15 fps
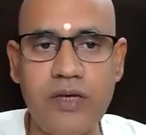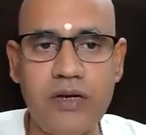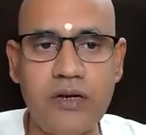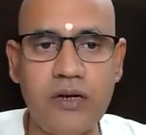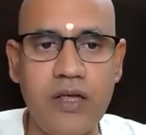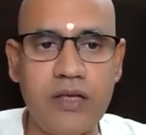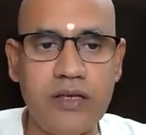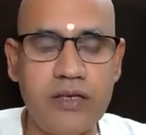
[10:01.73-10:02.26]

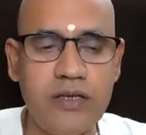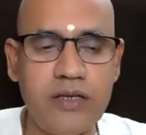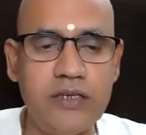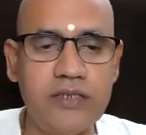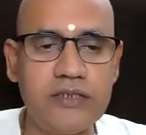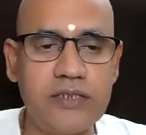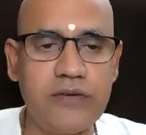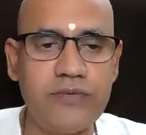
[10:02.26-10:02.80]
are, here
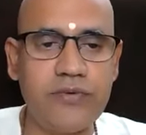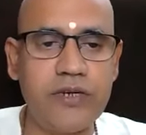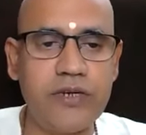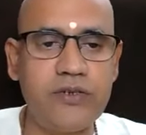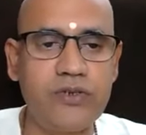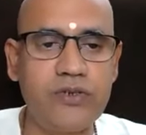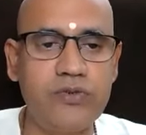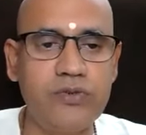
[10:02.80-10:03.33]
he is
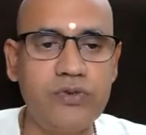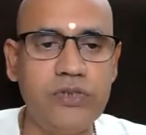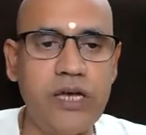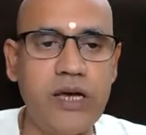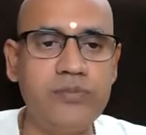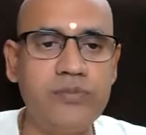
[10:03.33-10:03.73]
referring to the